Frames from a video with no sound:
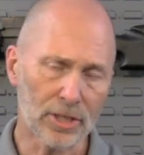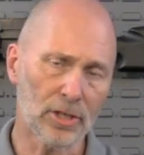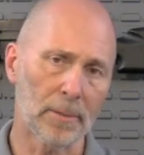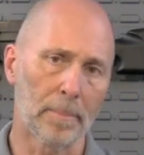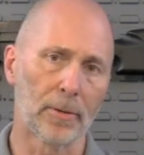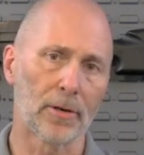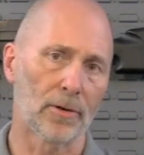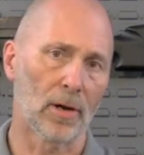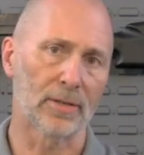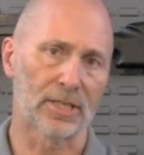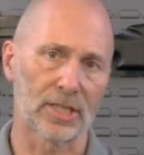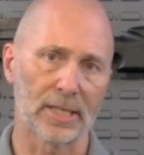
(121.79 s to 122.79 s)
going to burn all
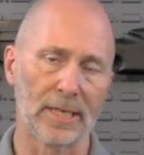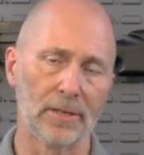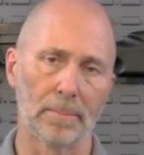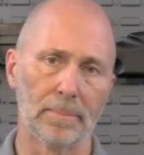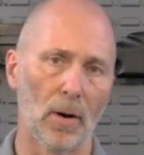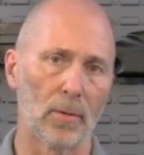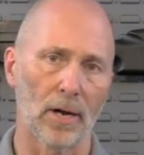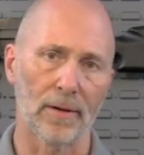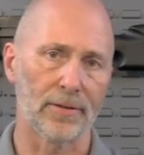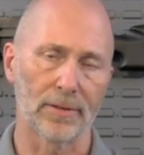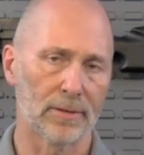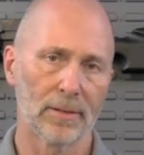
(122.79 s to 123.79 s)
the skin and bone
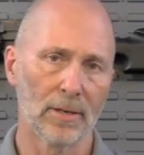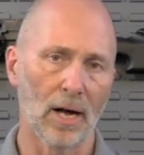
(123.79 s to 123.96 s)
off your